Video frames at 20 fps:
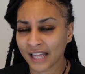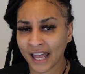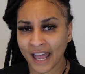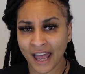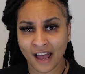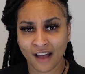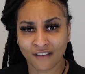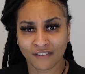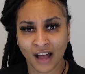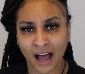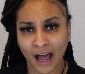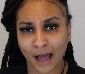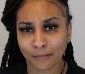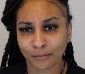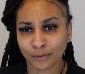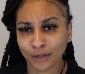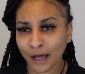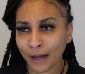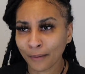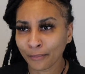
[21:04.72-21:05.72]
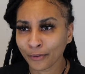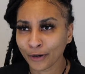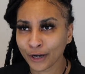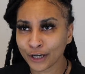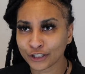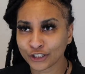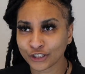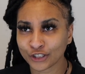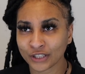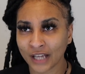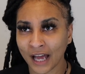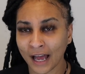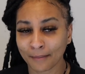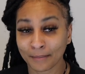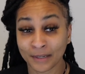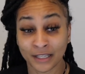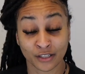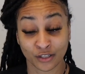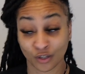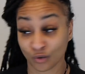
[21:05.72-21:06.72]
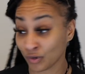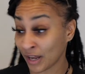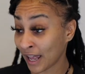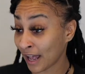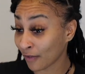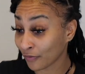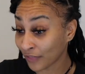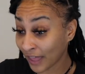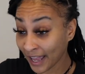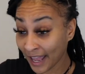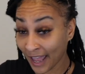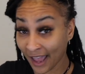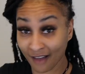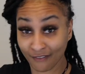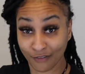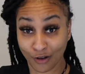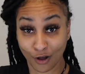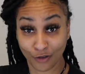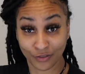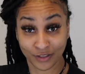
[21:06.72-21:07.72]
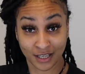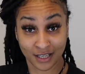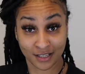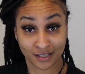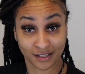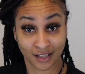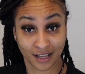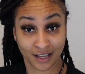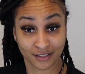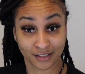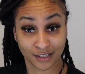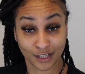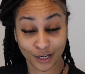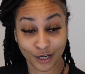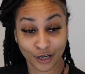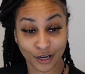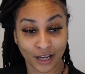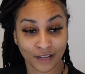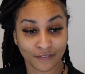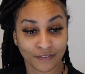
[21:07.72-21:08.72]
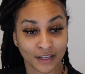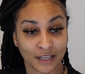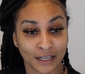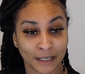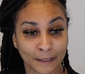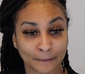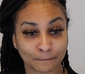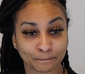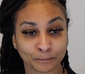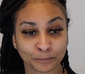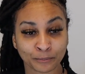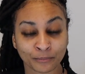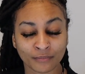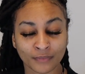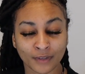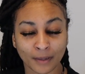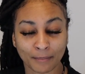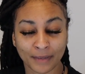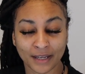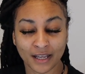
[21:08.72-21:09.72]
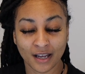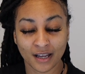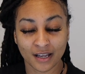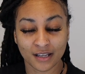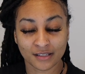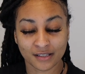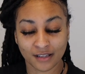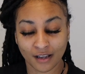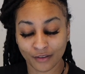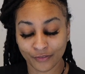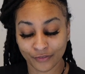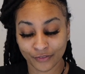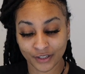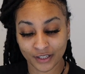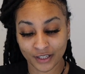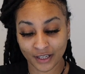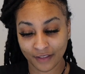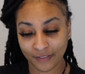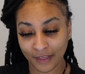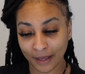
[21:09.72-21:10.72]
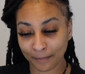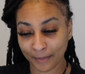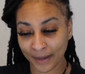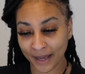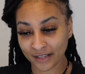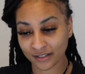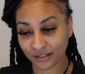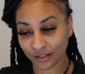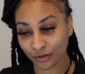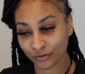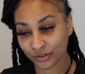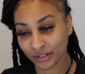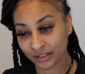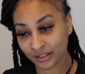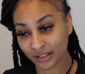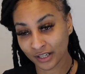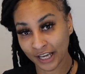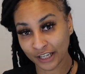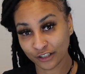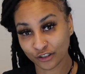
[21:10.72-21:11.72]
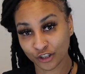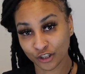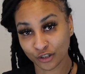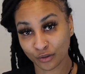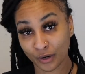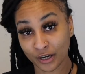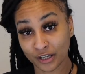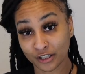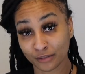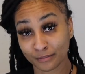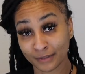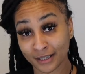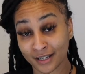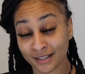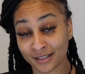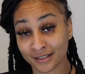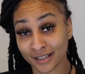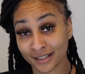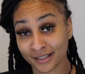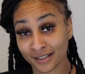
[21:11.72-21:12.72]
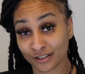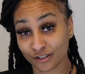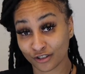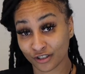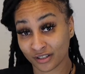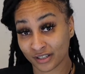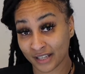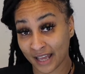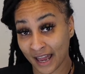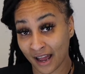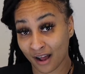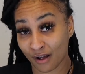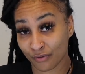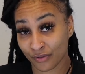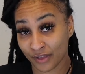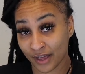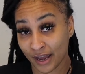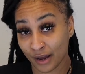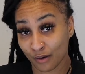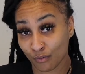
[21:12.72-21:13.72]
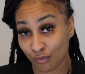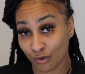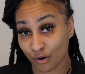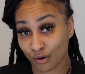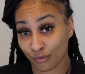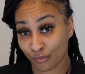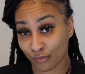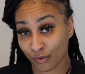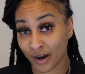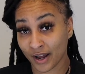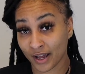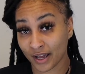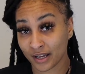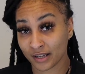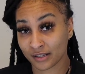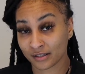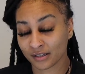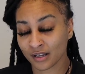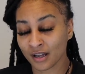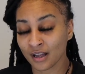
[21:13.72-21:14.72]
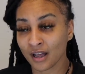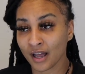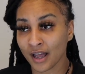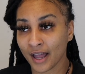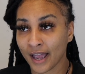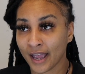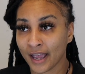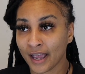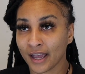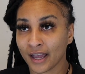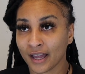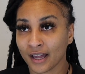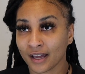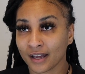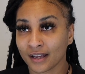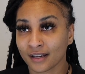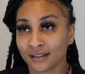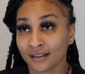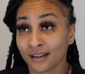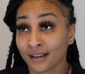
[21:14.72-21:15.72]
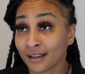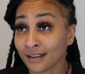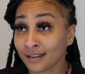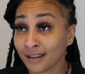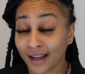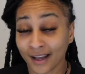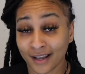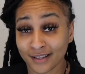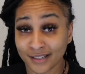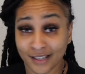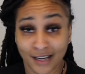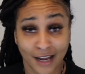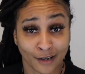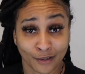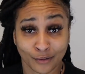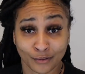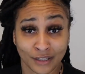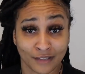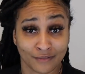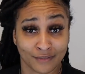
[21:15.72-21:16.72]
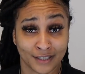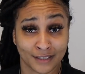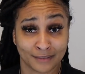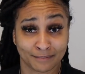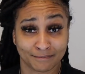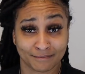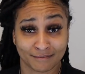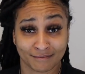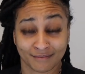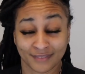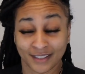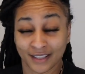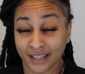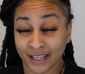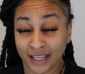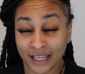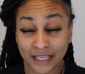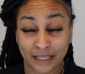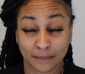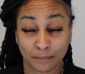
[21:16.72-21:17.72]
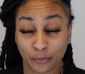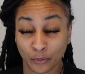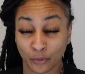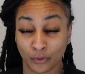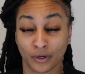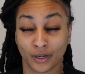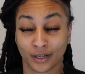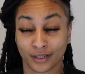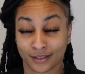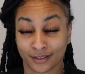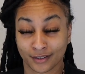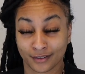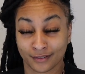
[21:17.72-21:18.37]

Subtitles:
to have high blood pressure, diabetes. So now they have all these things here, and then because they pass it on to the next generation, because this is just how they were raised. And like I said, I don't even eat pork.